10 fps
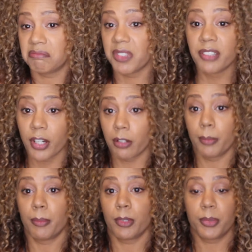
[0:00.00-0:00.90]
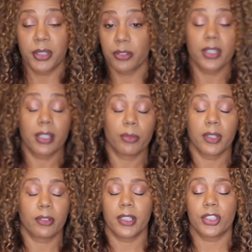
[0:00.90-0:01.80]
if I remember, but there's like a
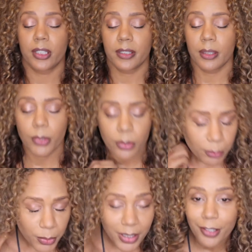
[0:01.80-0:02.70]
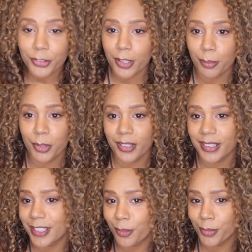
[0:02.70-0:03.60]
really great chance I won't. But I'll try to put a
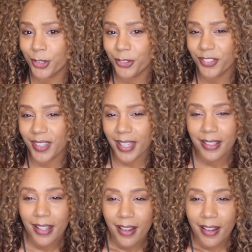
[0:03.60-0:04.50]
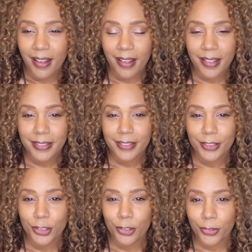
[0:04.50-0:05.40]
link down below for that. And,
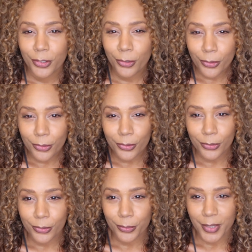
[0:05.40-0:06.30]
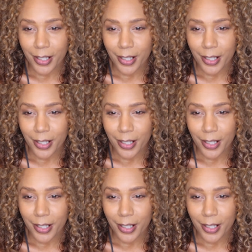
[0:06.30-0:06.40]
you know, the goal, or what